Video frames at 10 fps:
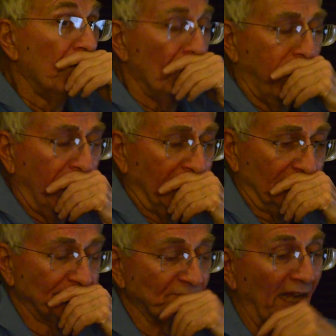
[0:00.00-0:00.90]

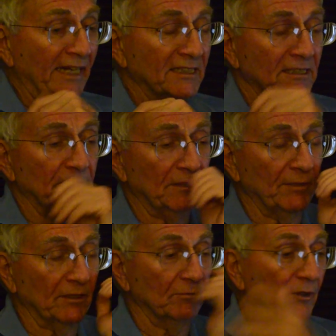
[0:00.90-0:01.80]
I asked them in the
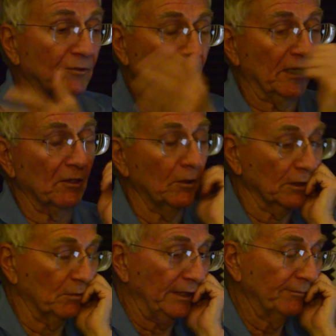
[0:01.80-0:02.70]
middle we were doing a
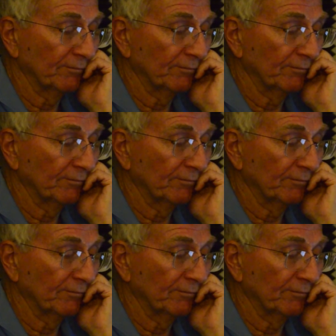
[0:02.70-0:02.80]
colloquy